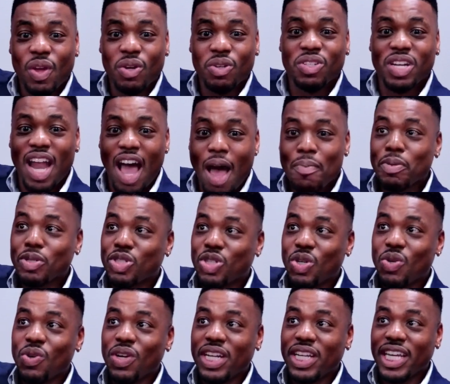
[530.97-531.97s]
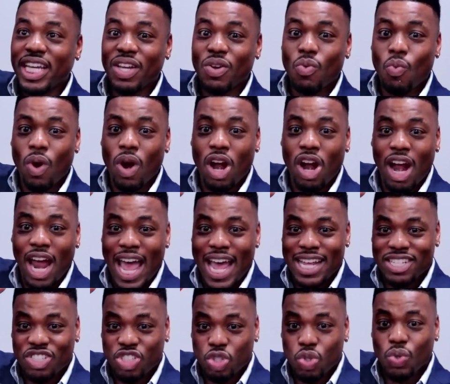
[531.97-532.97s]
there's an opportunity where
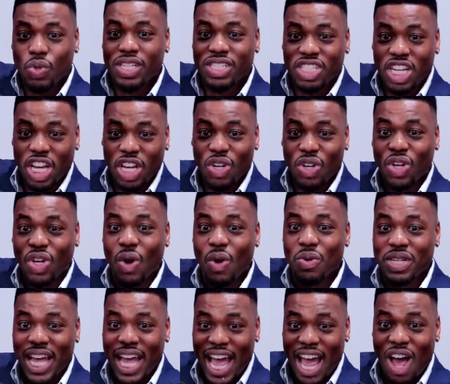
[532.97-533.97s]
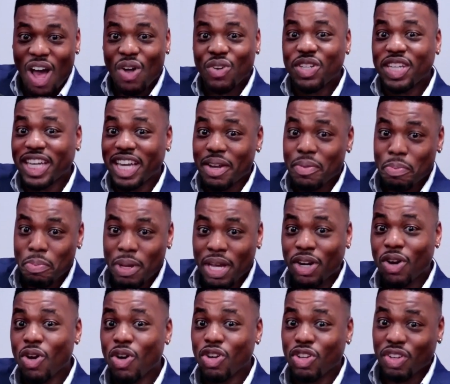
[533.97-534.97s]
as you continue to go down, you get
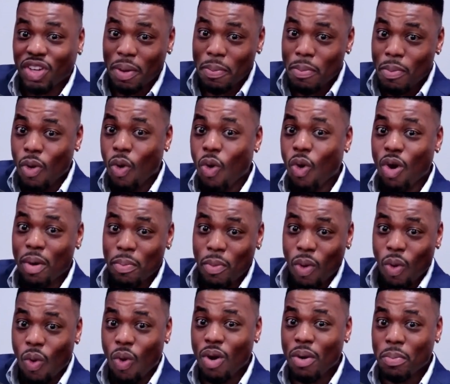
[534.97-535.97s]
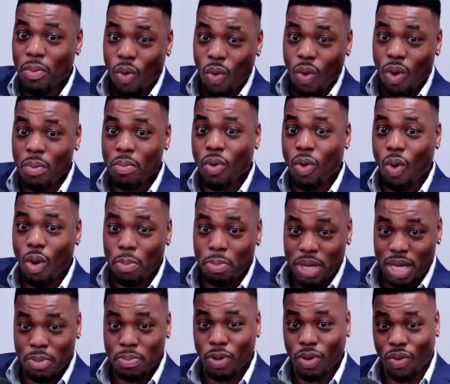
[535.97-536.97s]
bigger, you get more and more and more and more
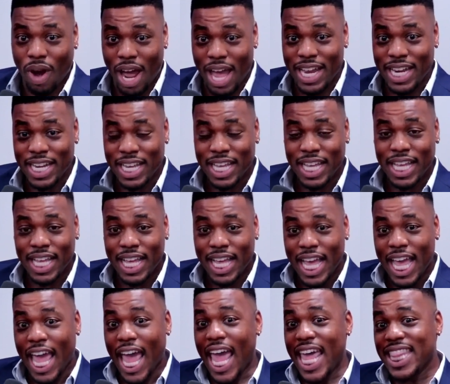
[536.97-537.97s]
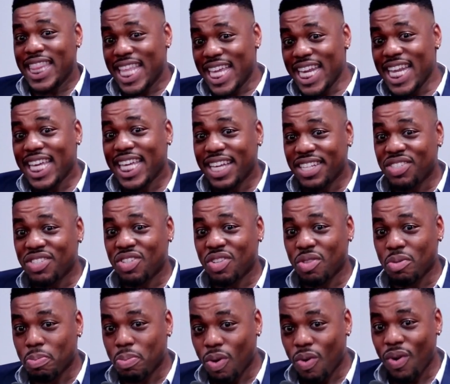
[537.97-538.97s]
people, right? And then it gets to
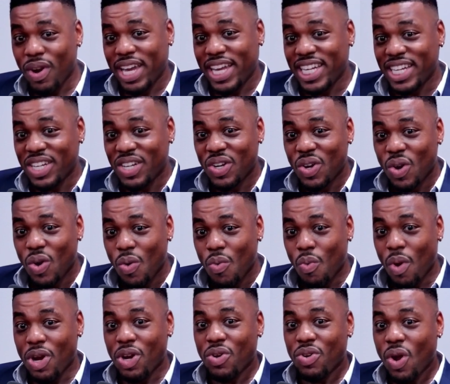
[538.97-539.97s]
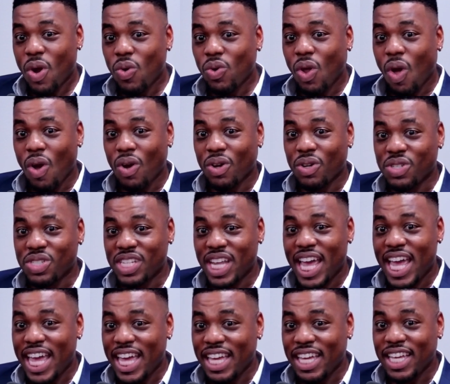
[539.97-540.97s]
the point where you're no longer
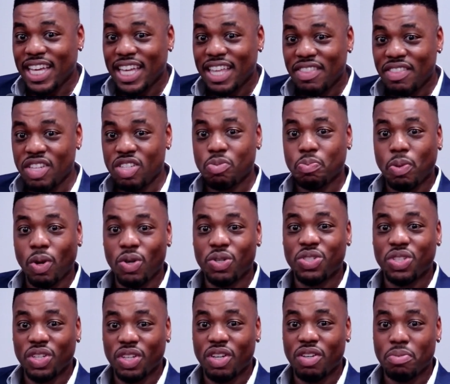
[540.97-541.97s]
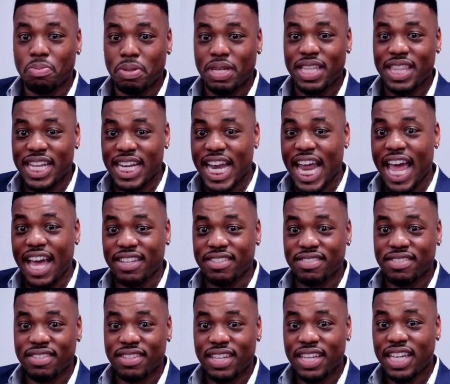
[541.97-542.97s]
saying this person could be the
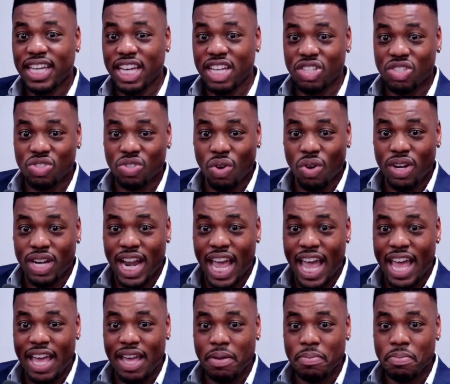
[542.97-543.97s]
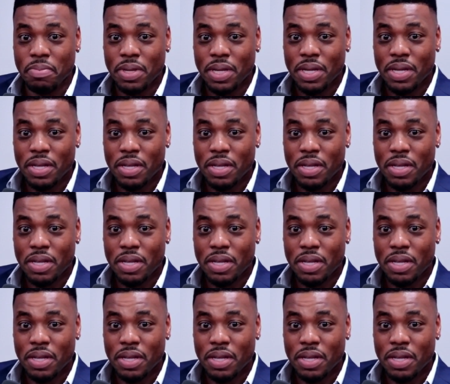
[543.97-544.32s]
next insert name,